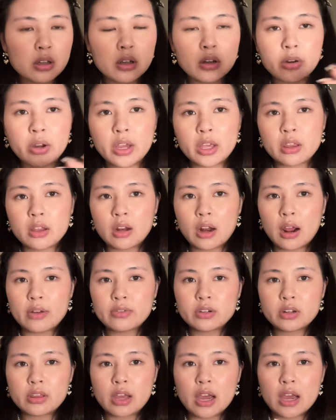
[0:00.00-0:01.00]
Okay, then
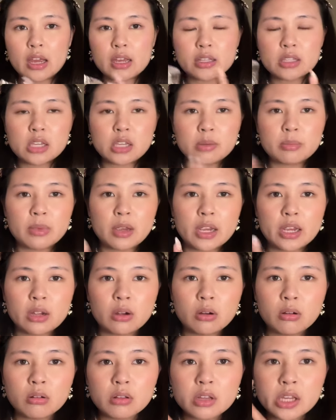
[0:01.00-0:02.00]
after that, I take my
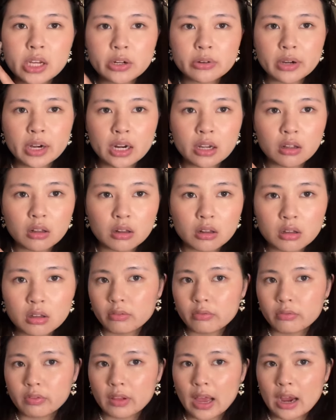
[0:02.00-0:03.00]
Holy Grail
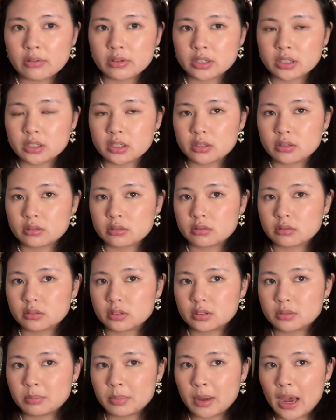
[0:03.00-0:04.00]
Flower
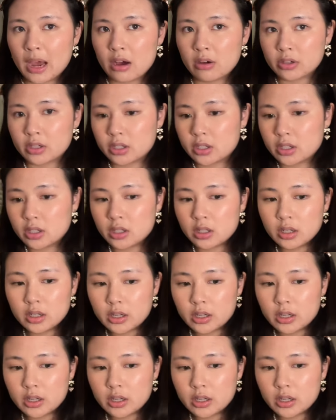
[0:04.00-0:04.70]
Nose Powder.